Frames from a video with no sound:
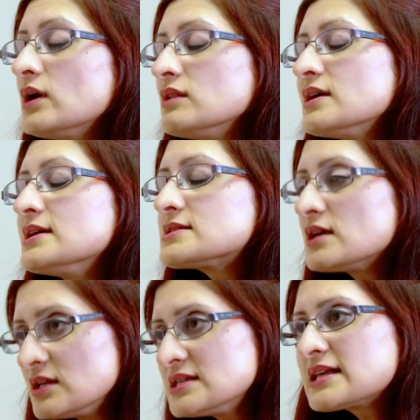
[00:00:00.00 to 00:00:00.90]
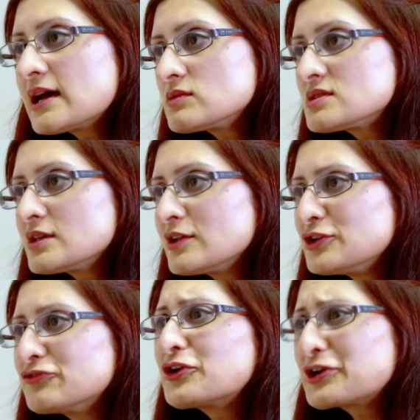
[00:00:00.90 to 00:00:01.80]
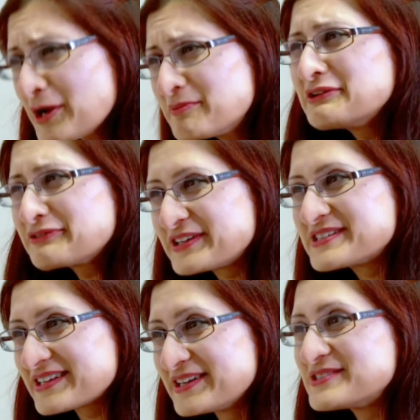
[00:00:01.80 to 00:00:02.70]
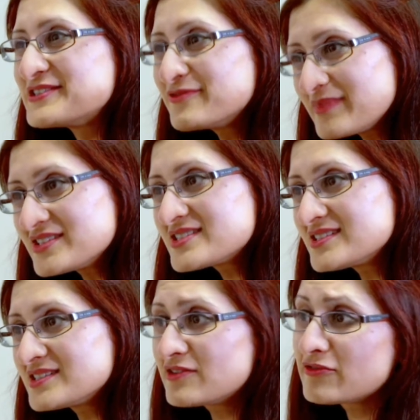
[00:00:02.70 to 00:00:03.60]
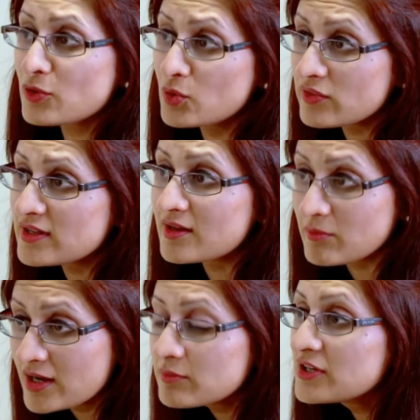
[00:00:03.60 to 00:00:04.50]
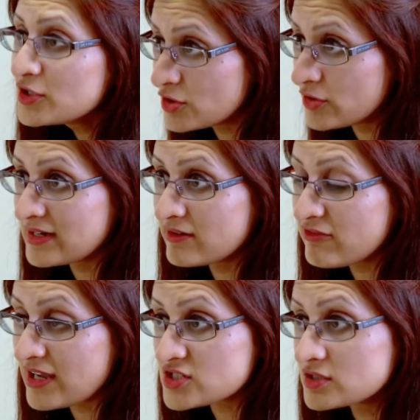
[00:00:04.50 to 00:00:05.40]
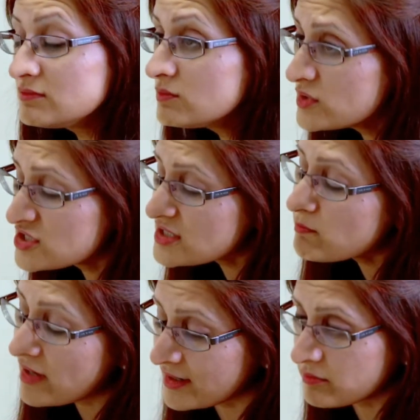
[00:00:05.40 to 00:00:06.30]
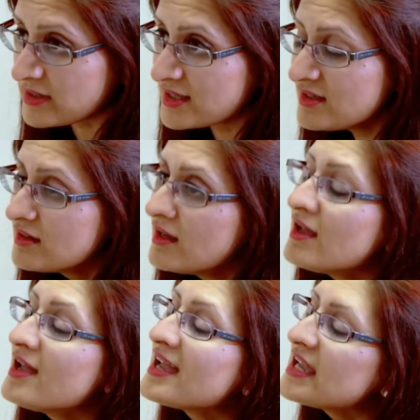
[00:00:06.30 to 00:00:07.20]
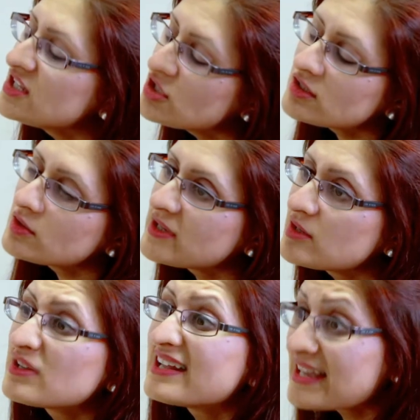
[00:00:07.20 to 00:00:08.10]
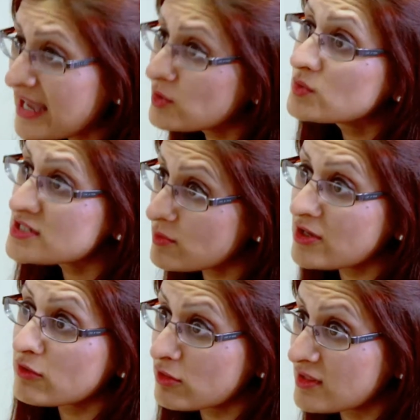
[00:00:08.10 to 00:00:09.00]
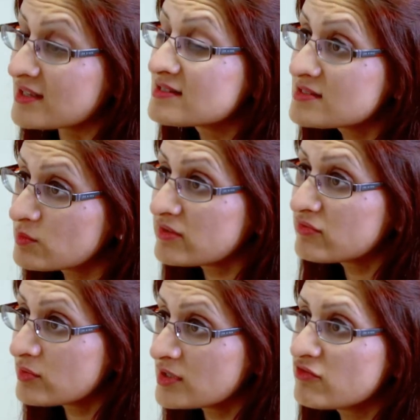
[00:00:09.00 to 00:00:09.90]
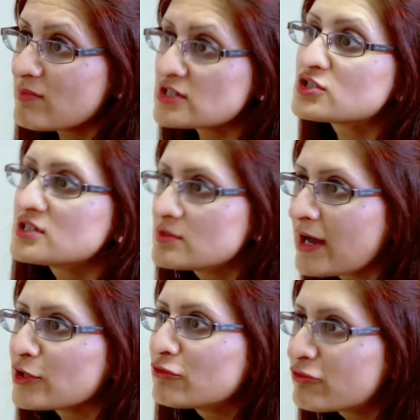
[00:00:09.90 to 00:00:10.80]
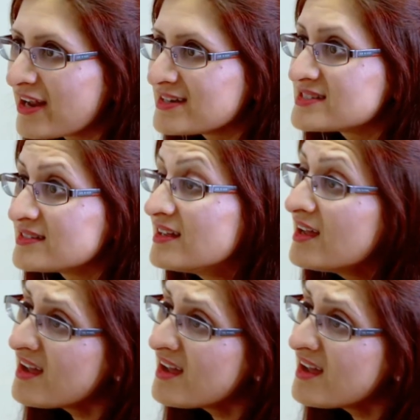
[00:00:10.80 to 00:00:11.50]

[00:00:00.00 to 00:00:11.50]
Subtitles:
Well, it certainly sounds that you've got a couple of concerns. You've mentioned the thought that it might be a urine infection, which it might be. In younger people, it can also be other things, and you've mentioned about your friend, and